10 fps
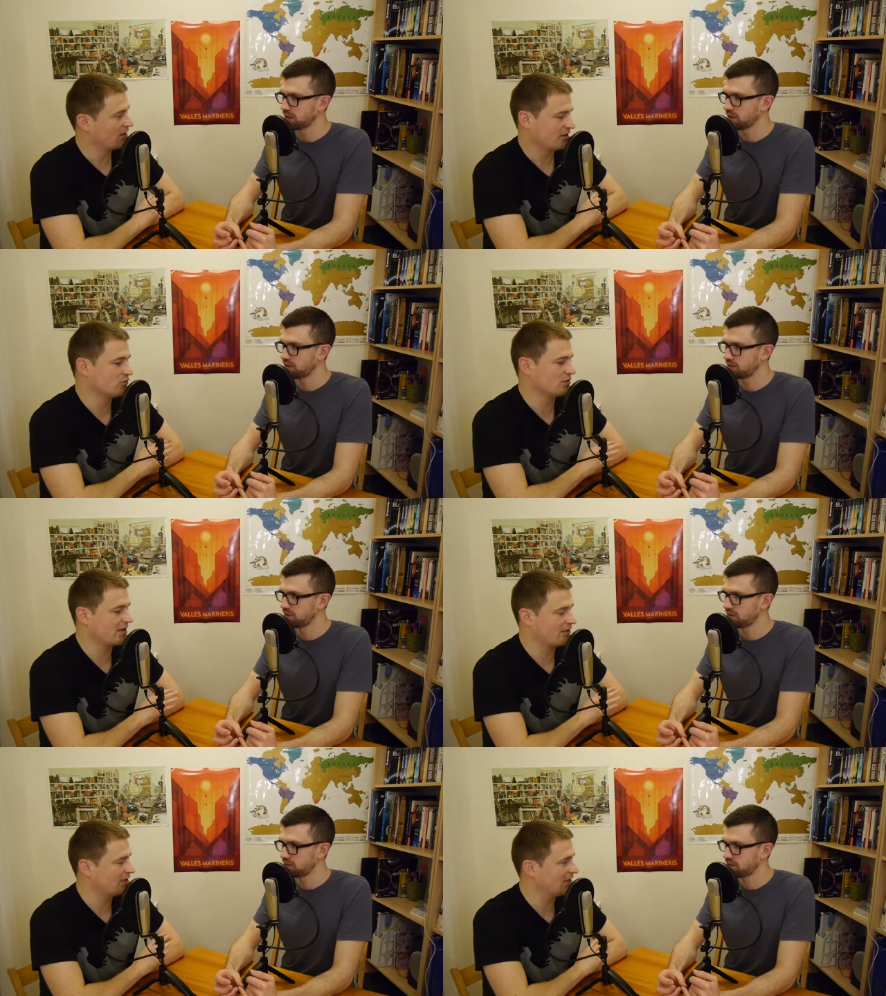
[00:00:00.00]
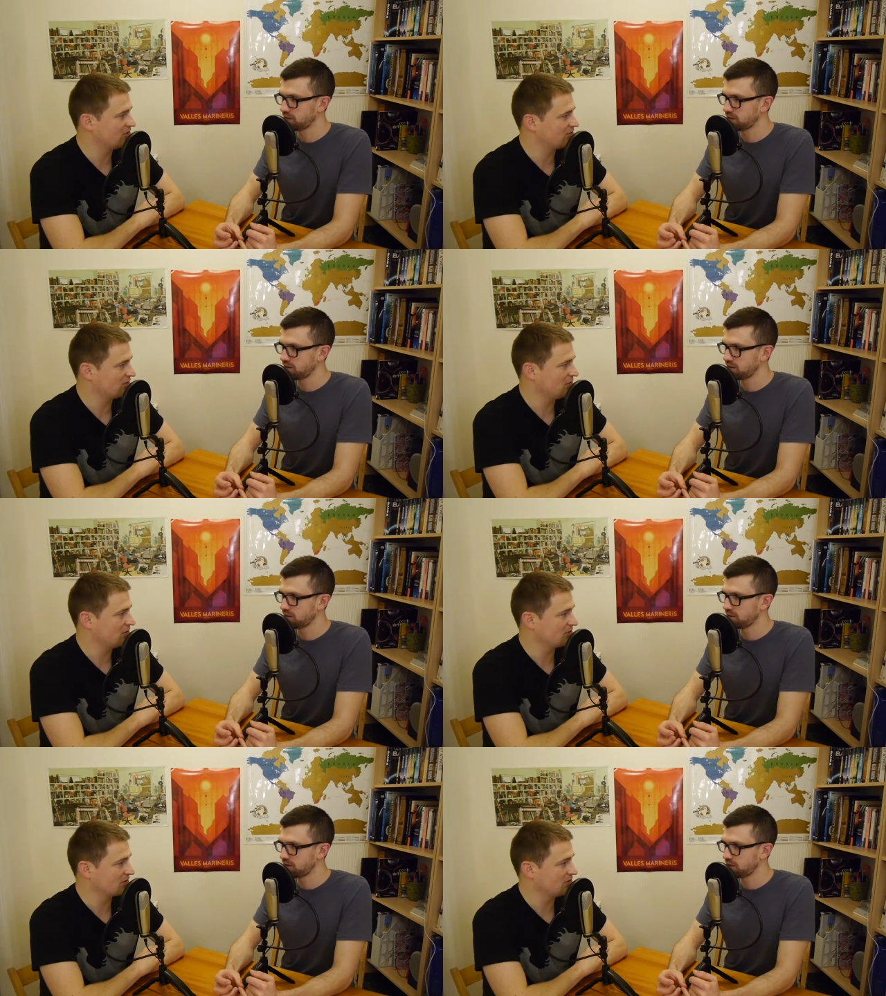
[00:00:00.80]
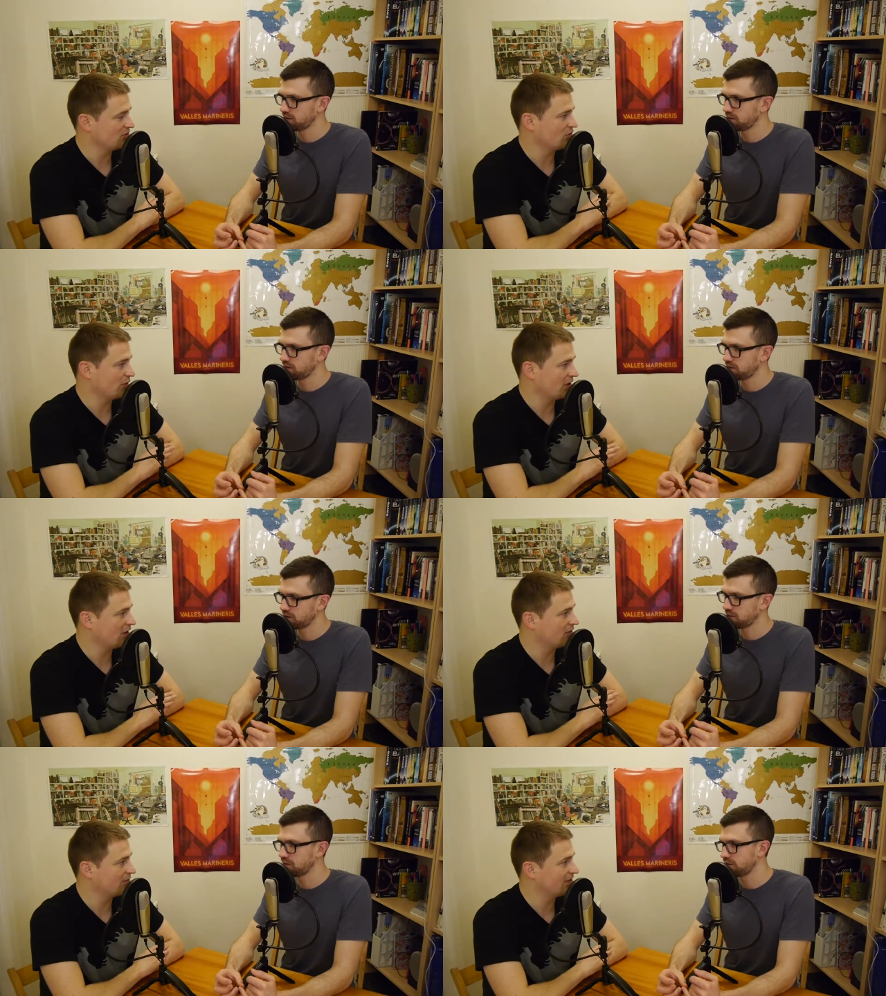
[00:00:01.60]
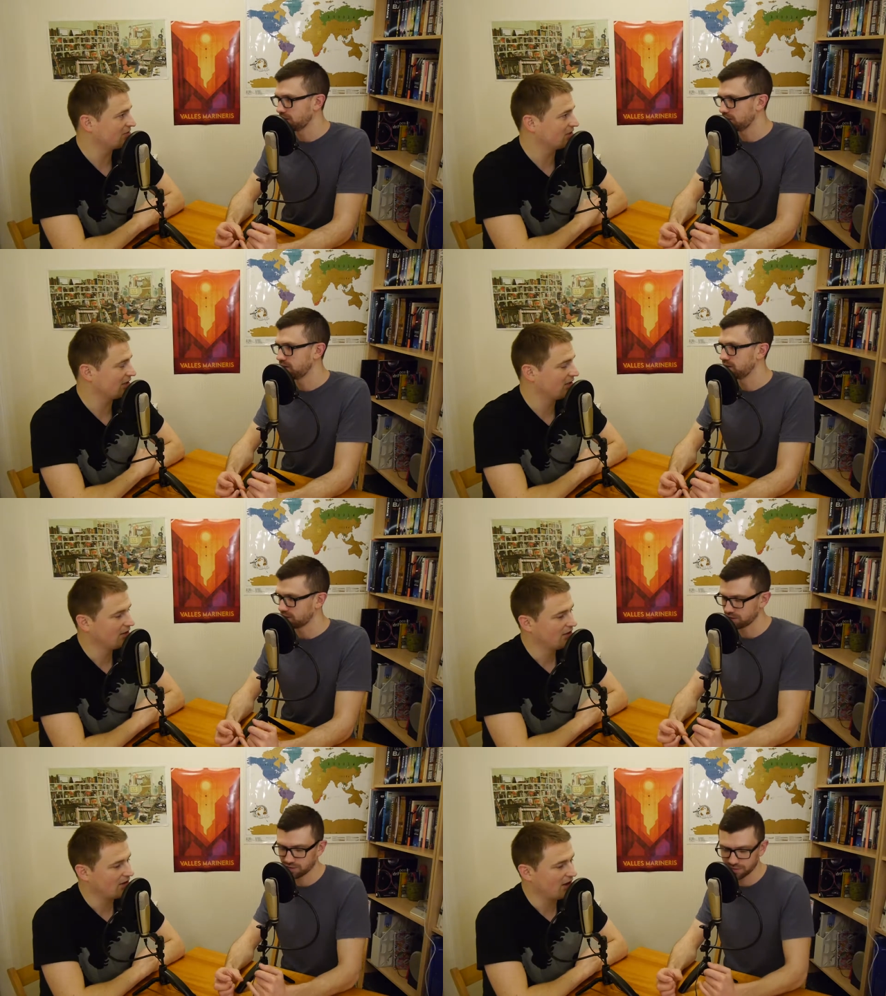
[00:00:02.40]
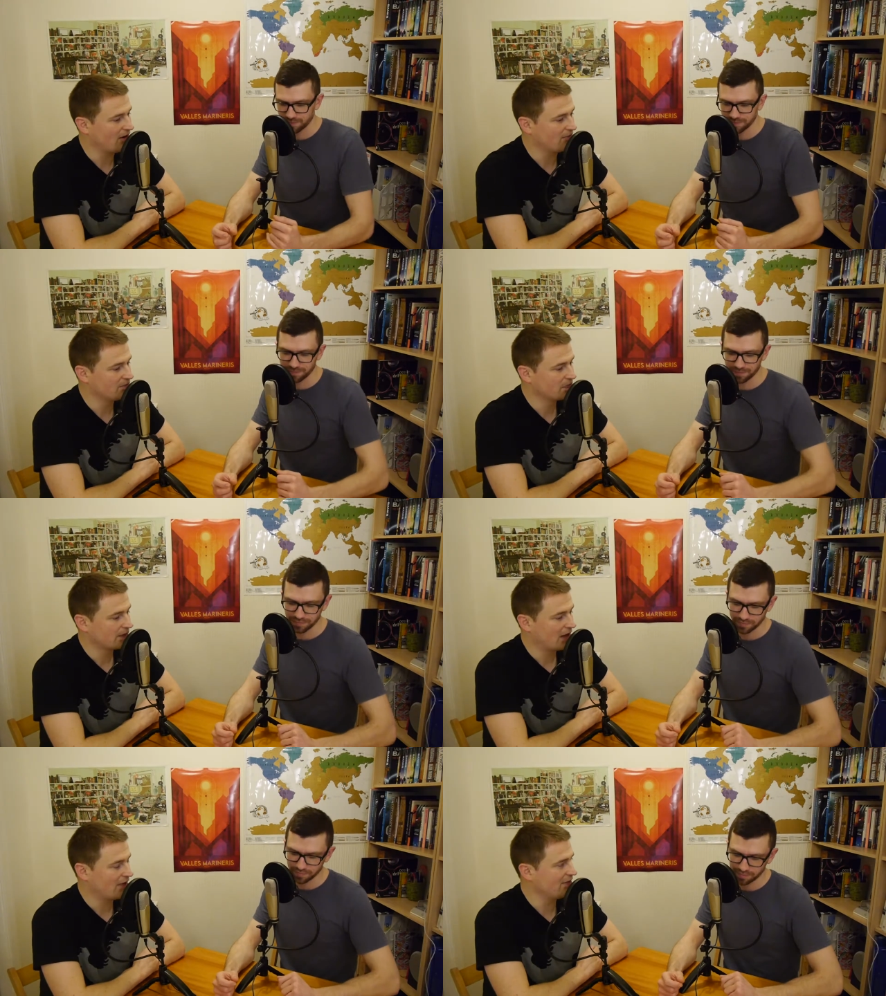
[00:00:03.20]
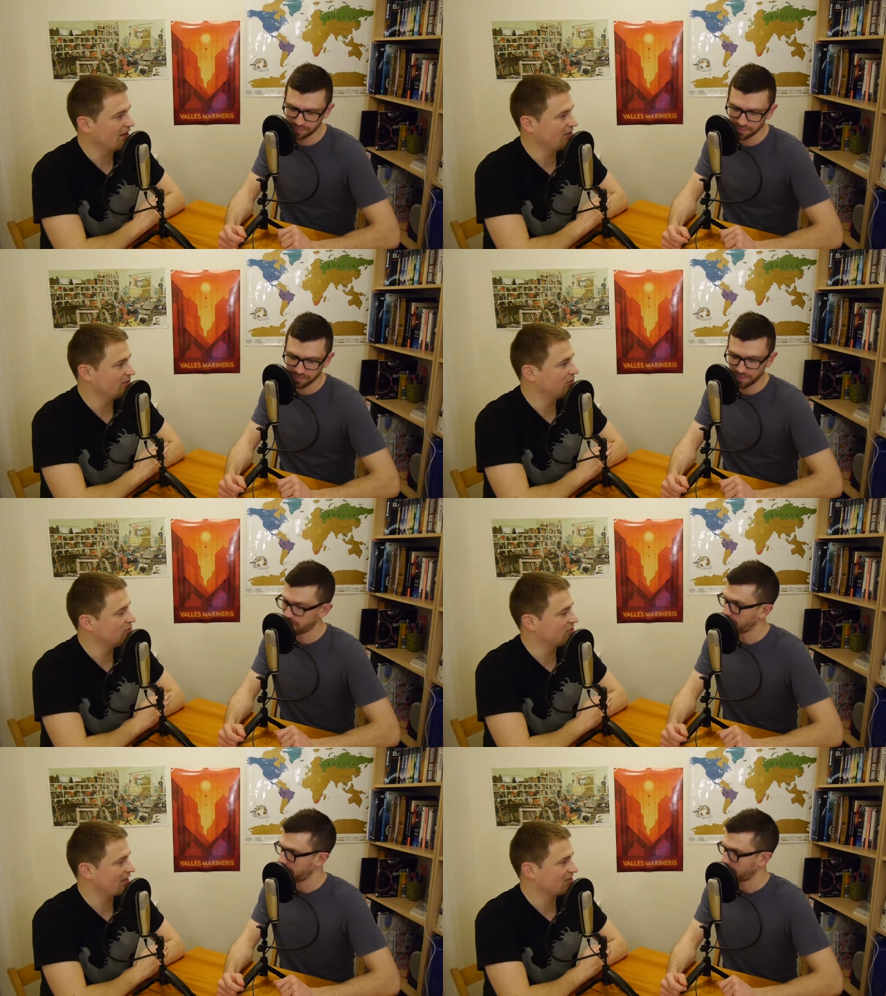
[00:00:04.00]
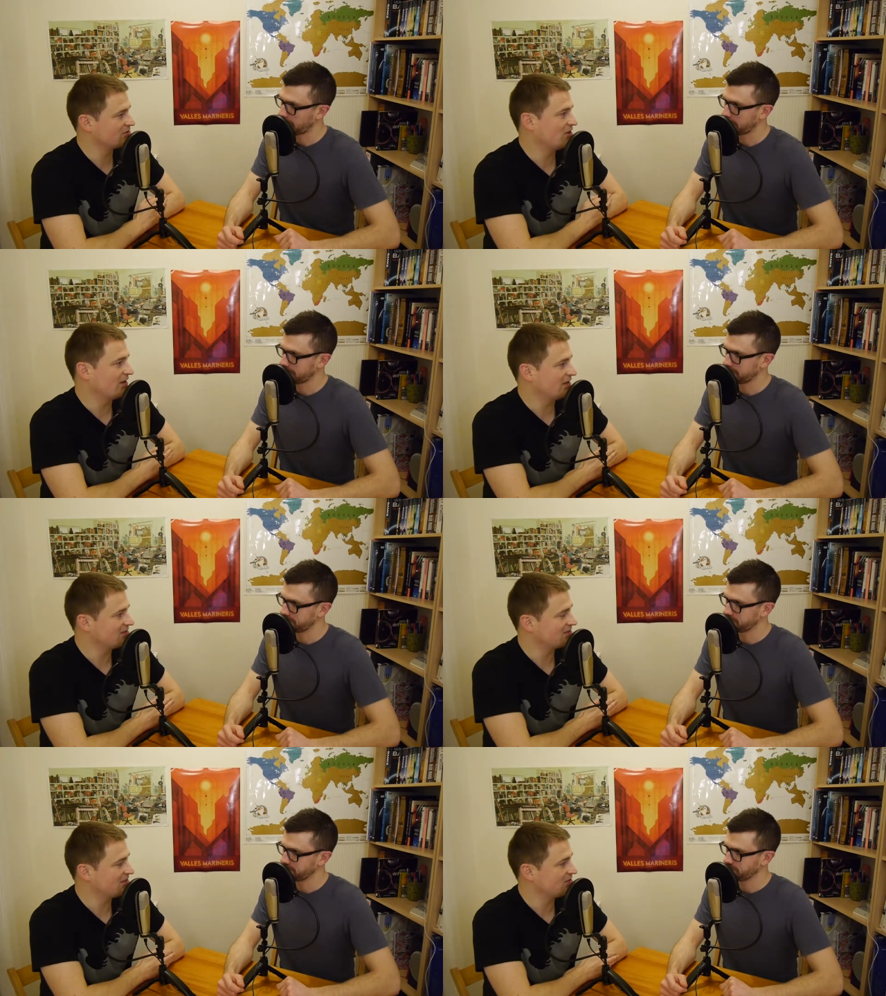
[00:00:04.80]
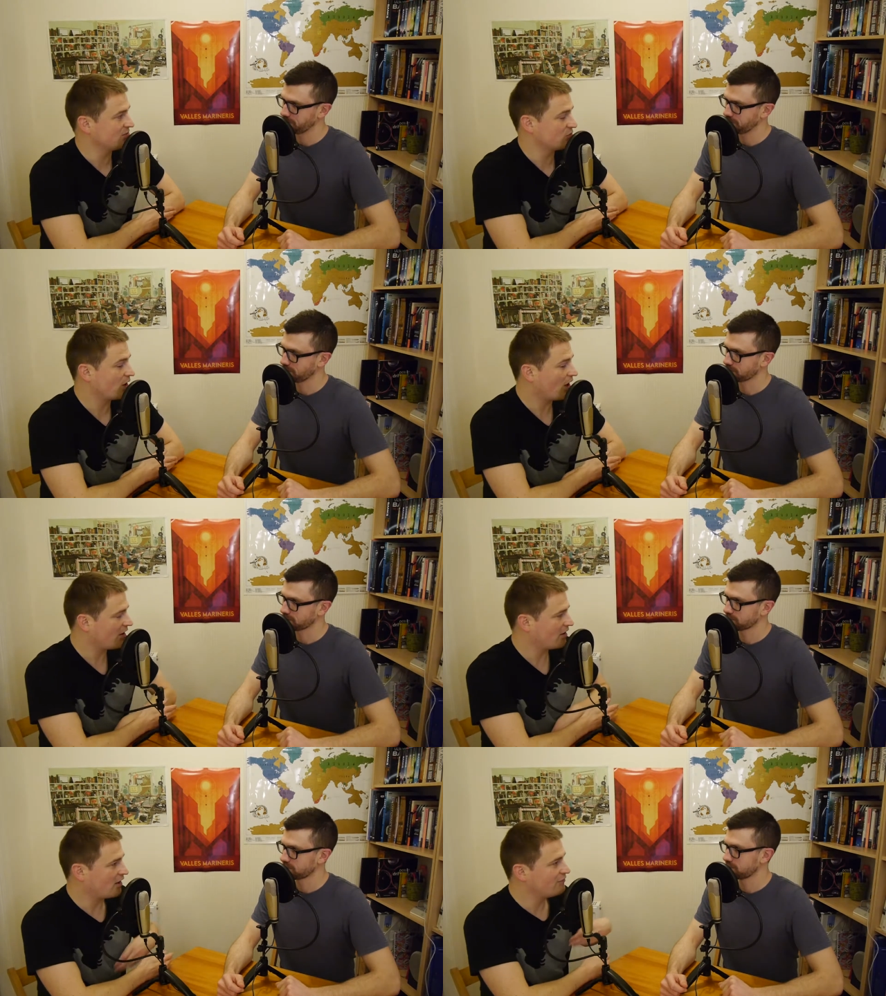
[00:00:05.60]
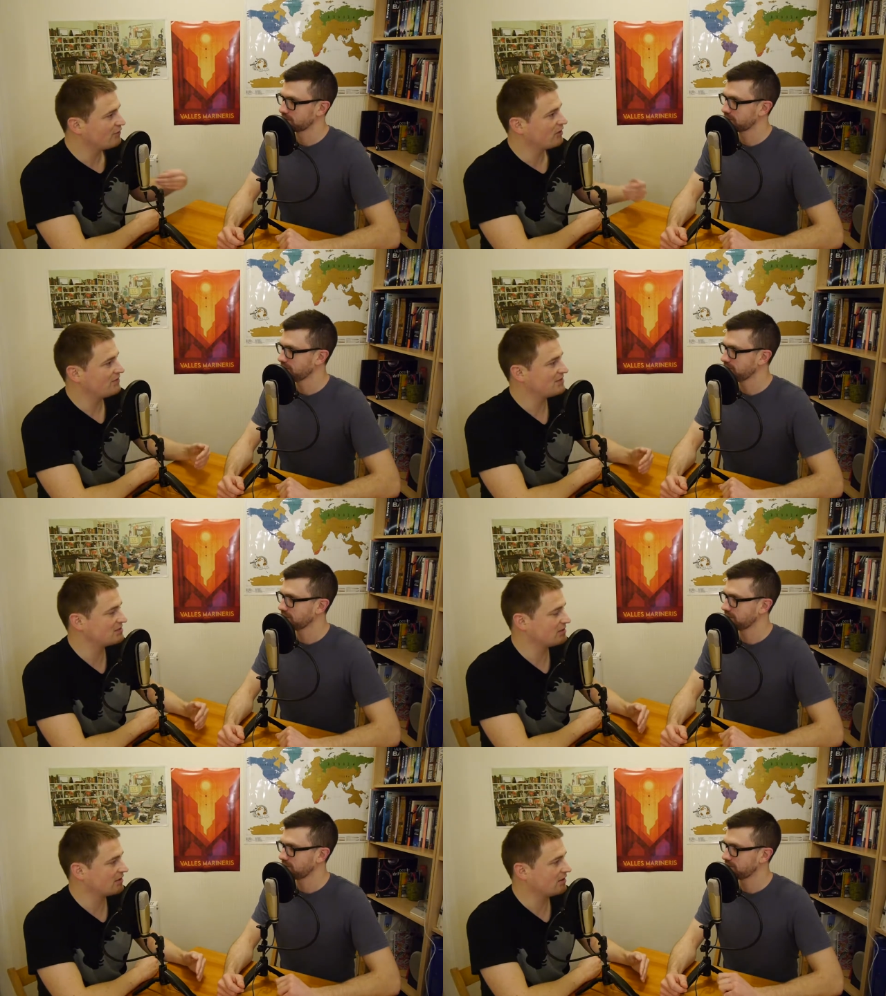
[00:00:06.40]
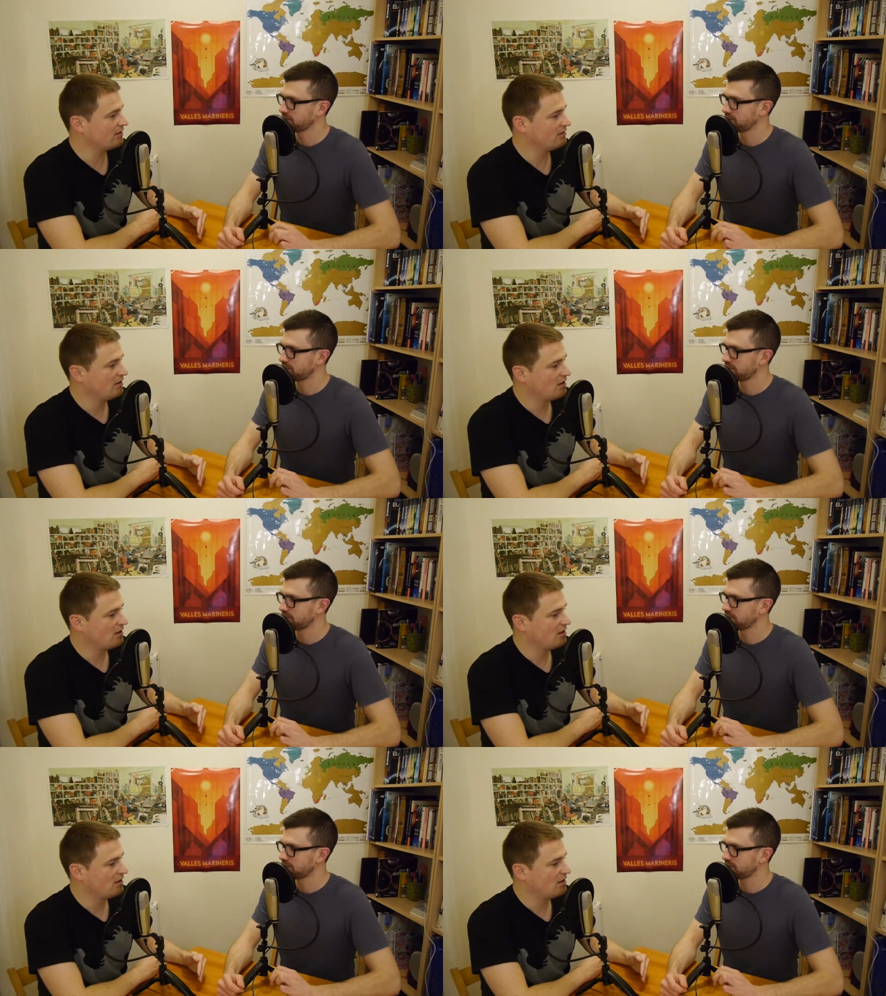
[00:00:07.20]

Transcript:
Speaker 1: like all the calculations computers can do that we can't basically yeah, yeah. Um, and then uses that to turn it into systems i, I, feel like this is like a,